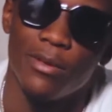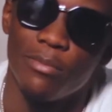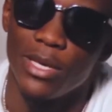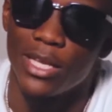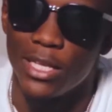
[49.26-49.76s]

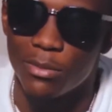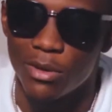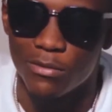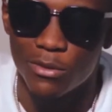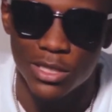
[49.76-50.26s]
me and him
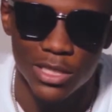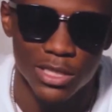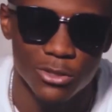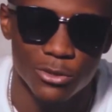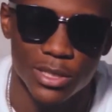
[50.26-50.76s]
have got
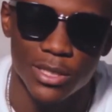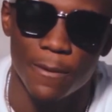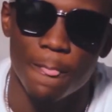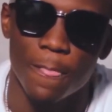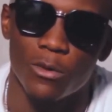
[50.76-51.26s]
history.
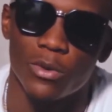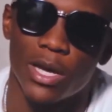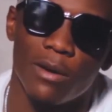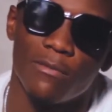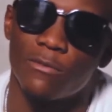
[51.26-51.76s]
We
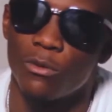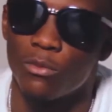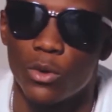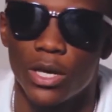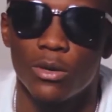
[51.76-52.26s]
come
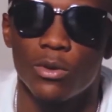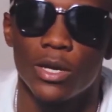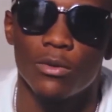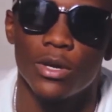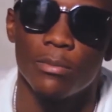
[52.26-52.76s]
from
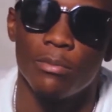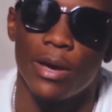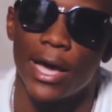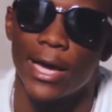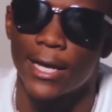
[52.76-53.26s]
way
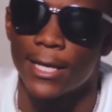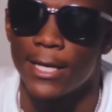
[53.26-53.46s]
back.